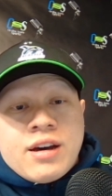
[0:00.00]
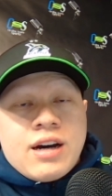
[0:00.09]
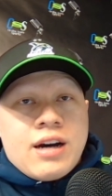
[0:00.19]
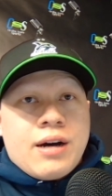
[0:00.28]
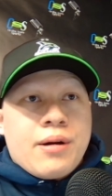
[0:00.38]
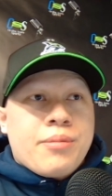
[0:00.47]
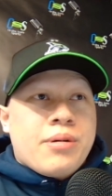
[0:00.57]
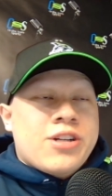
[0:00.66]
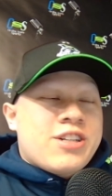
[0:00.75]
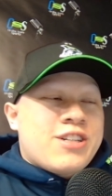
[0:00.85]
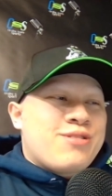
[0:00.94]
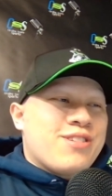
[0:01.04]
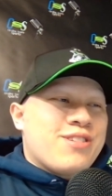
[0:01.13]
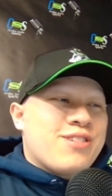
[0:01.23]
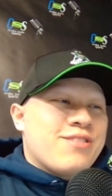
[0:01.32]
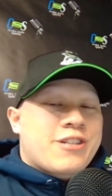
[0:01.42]
Uh, I apologize for
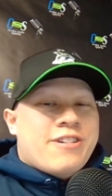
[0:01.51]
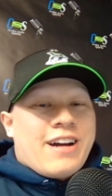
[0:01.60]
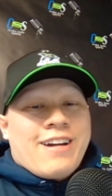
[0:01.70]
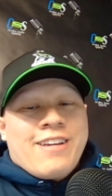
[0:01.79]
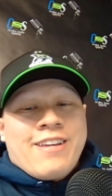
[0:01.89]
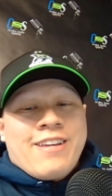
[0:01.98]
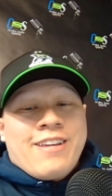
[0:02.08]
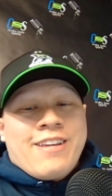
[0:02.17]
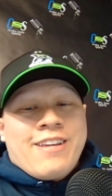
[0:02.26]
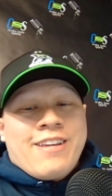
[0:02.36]
the voice crack.